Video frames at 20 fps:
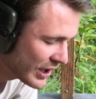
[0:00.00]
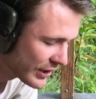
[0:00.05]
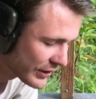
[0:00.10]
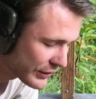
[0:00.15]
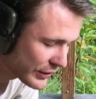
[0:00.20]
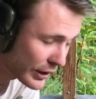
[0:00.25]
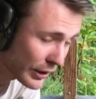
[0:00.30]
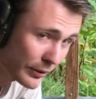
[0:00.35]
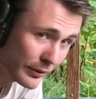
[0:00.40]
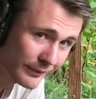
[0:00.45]

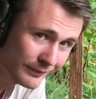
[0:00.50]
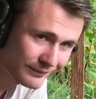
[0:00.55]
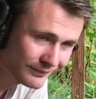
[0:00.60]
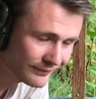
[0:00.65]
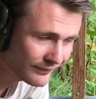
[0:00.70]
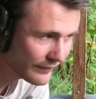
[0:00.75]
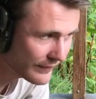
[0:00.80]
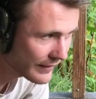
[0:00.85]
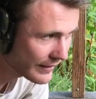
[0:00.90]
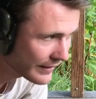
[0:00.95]
So
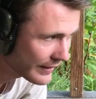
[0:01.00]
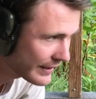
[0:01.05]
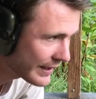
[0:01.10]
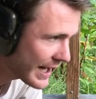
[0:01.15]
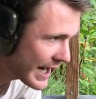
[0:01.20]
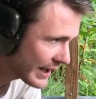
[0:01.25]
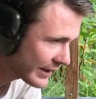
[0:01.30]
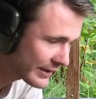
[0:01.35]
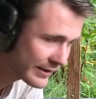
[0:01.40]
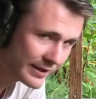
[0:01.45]
the
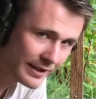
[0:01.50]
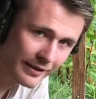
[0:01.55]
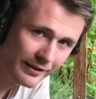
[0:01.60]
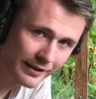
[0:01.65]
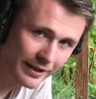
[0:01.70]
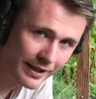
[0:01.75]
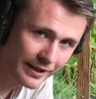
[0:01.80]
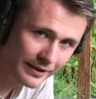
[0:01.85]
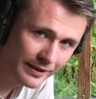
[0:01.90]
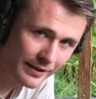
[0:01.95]
accuracy
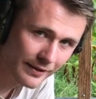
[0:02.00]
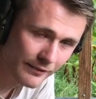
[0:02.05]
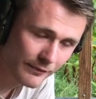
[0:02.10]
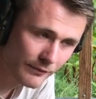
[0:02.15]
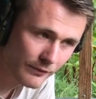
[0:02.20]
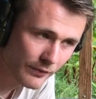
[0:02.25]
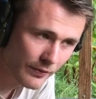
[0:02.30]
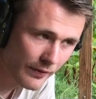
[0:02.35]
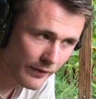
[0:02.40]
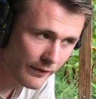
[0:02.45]
really isn't
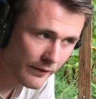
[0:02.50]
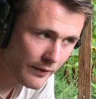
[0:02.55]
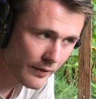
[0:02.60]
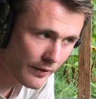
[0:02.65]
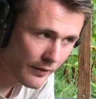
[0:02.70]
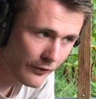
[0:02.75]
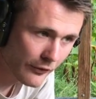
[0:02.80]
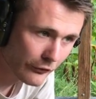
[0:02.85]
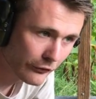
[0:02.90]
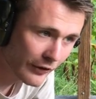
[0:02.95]

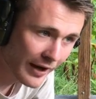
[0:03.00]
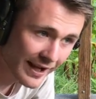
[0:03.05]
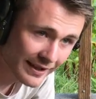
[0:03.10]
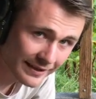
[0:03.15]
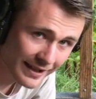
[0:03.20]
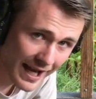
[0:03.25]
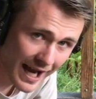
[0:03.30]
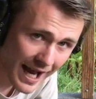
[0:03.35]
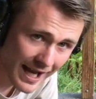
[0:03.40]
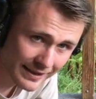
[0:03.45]

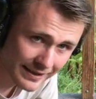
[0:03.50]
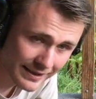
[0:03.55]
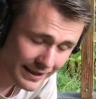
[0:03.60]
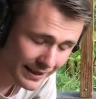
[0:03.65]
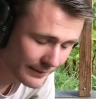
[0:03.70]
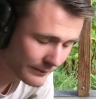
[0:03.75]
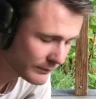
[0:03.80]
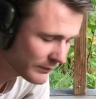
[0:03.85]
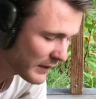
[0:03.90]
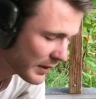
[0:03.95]

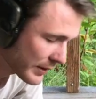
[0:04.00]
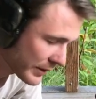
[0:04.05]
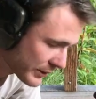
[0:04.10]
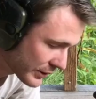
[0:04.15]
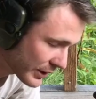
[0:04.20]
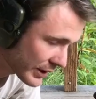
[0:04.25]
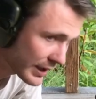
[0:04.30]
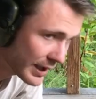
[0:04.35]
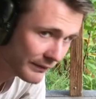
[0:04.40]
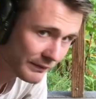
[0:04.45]
fantastic. It's
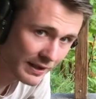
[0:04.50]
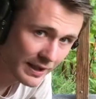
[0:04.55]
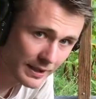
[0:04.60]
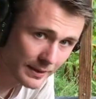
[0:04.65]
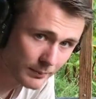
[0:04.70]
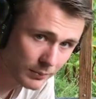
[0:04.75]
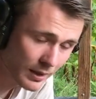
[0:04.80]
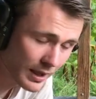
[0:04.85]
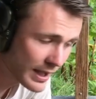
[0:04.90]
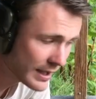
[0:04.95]
good enough to hit
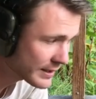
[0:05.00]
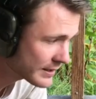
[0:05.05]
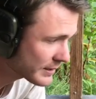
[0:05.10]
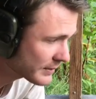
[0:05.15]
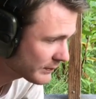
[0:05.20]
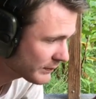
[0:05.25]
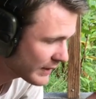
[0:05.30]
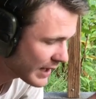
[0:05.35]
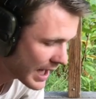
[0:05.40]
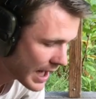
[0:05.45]
the plates,
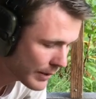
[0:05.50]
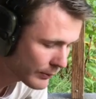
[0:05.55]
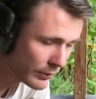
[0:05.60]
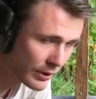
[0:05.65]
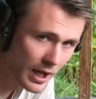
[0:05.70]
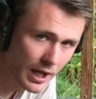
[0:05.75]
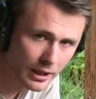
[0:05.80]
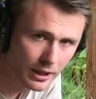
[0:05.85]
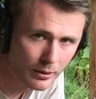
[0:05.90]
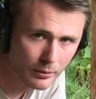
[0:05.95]
and we're
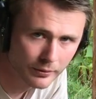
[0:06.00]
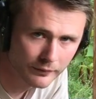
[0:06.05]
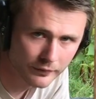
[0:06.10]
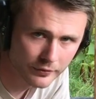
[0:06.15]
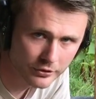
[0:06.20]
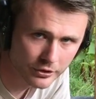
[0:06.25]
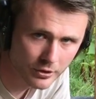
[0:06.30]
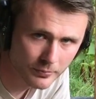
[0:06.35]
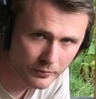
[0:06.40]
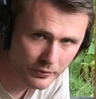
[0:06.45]
not going for
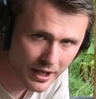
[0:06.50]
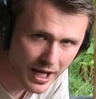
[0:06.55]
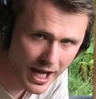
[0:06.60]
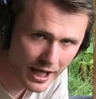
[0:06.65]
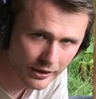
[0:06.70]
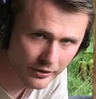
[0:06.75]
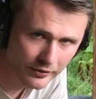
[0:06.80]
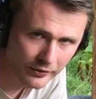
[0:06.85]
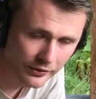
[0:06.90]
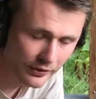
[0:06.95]
super
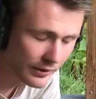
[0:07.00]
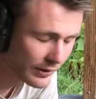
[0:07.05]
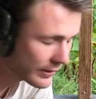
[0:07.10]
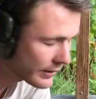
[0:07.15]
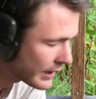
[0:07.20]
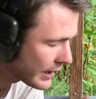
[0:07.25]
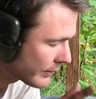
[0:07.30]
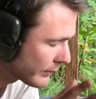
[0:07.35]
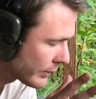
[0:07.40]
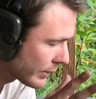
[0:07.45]
accuracy
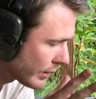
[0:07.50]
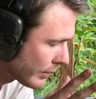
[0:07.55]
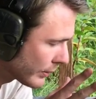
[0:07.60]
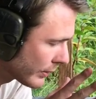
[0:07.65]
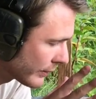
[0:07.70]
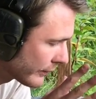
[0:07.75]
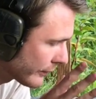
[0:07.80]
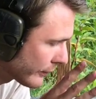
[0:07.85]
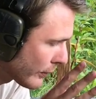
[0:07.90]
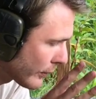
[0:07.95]
today. We're
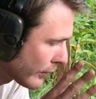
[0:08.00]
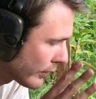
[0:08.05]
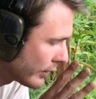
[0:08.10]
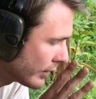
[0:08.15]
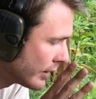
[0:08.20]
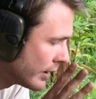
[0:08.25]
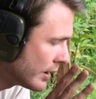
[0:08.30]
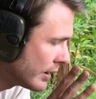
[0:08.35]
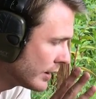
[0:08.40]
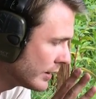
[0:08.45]
going for
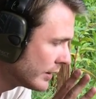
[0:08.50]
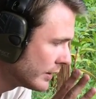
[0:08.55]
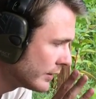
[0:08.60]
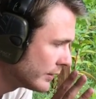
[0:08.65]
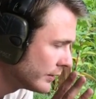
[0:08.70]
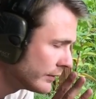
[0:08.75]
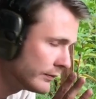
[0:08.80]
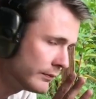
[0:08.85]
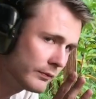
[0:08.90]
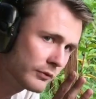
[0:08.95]

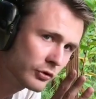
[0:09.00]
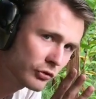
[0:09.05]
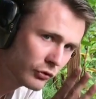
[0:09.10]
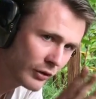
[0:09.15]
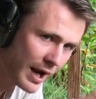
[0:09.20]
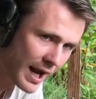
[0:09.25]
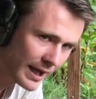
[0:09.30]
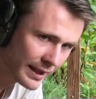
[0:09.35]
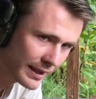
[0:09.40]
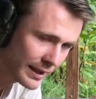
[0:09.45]

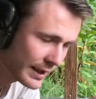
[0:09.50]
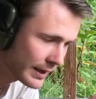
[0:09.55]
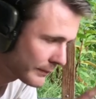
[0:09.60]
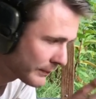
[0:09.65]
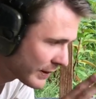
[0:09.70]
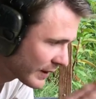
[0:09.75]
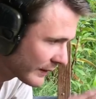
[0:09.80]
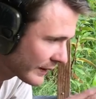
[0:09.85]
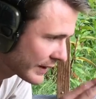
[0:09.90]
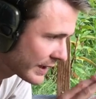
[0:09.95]
tracking
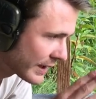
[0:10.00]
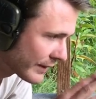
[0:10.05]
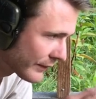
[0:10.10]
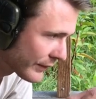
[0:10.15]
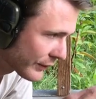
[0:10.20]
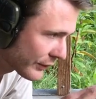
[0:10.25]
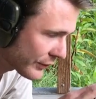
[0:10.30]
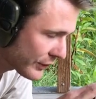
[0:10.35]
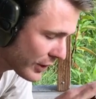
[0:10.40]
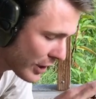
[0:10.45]
ability of
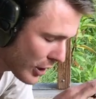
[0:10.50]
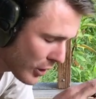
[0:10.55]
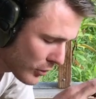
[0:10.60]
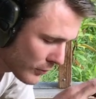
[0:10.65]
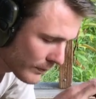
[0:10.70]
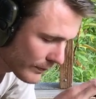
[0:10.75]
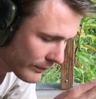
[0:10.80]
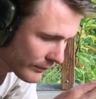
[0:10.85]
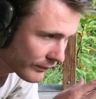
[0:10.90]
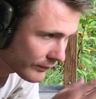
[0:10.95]
the
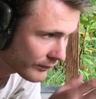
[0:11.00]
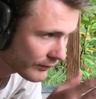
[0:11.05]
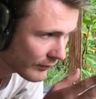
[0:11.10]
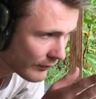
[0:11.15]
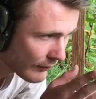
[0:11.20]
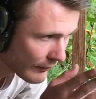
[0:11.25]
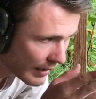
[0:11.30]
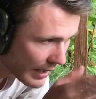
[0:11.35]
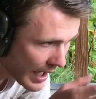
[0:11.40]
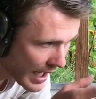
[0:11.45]
scope
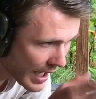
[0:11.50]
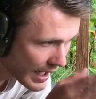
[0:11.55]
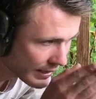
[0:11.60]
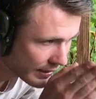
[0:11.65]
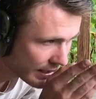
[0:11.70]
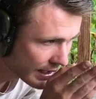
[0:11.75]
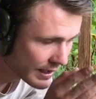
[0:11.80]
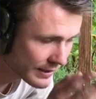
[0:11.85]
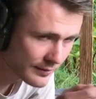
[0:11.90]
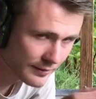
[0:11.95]

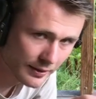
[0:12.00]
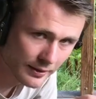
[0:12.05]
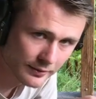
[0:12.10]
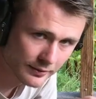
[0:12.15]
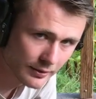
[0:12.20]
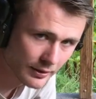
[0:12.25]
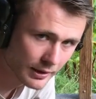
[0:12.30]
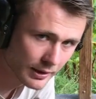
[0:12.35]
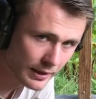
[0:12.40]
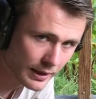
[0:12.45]
and hits on
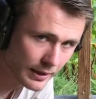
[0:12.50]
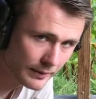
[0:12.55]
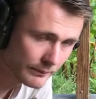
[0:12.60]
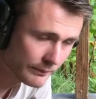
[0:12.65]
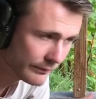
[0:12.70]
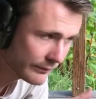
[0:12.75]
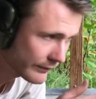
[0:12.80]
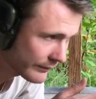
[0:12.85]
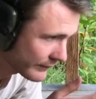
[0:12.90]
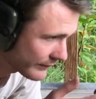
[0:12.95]
target.
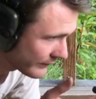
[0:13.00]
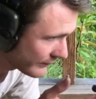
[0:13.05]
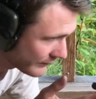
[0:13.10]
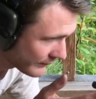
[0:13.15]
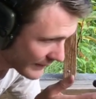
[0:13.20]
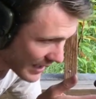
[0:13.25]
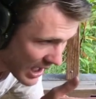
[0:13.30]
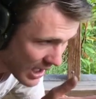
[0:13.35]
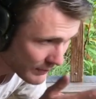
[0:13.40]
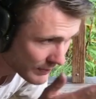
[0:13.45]

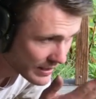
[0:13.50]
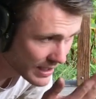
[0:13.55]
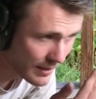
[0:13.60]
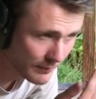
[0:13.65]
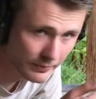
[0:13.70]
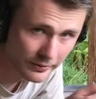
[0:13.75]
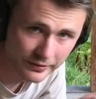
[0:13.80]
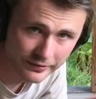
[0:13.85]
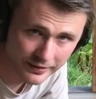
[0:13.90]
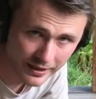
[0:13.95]
I'll be
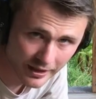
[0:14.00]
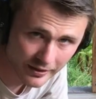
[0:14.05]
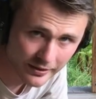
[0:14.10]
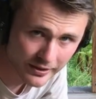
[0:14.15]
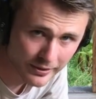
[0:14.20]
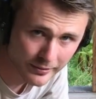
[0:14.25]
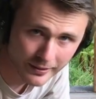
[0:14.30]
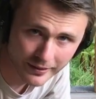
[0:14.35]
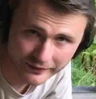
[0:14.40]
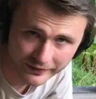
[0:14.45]
able to tell
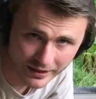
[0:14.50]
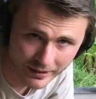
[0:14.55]
you if